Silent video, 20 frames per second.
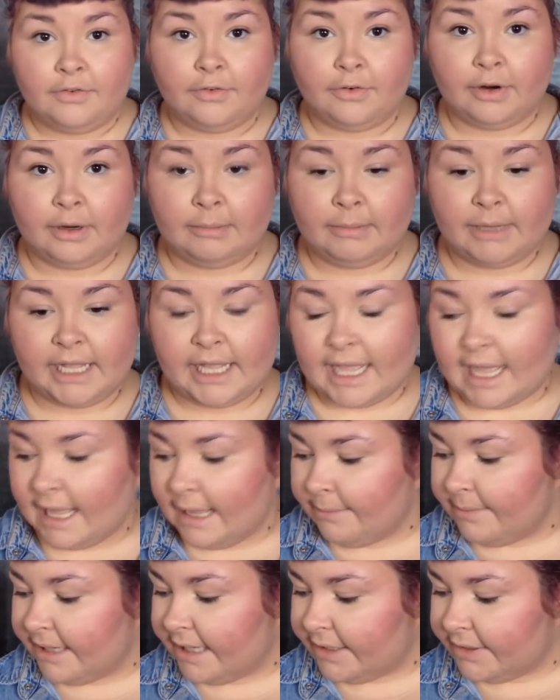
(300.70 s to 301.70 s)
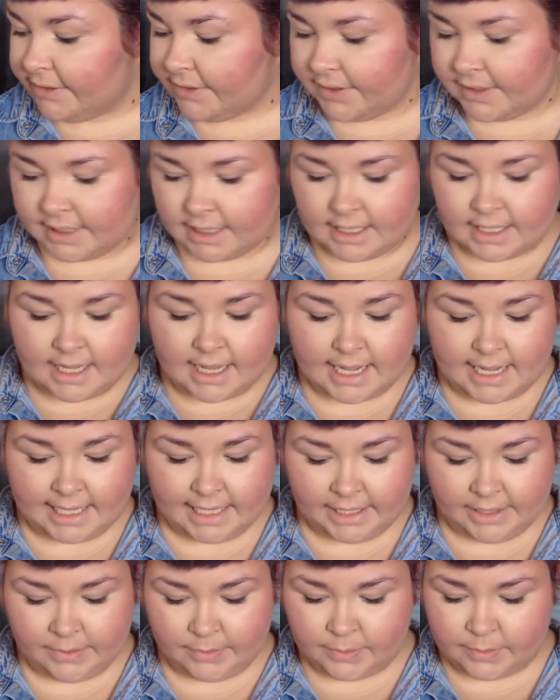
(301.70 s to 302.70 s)
For my eyebrows, I
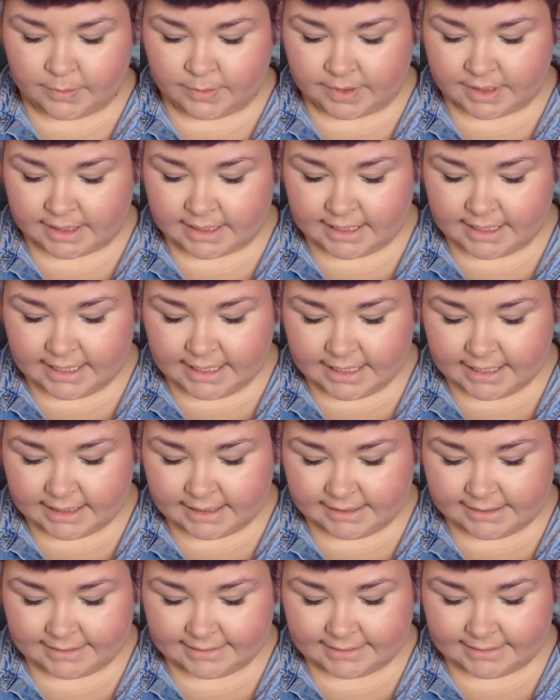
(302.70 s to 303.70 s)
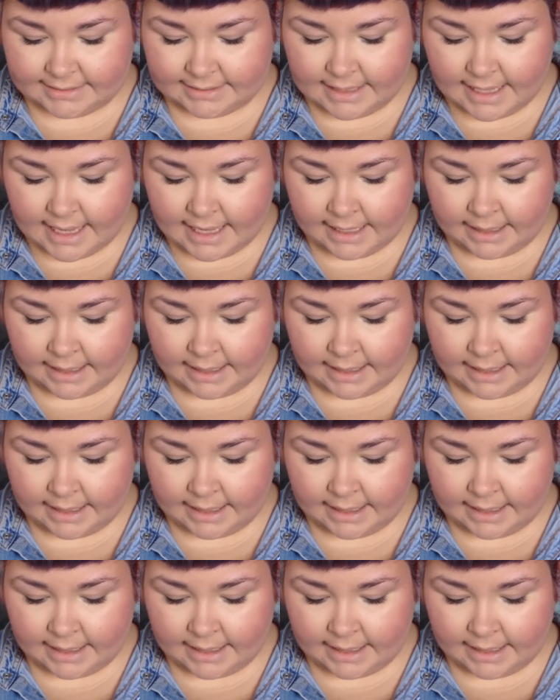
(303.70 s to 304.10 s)
use this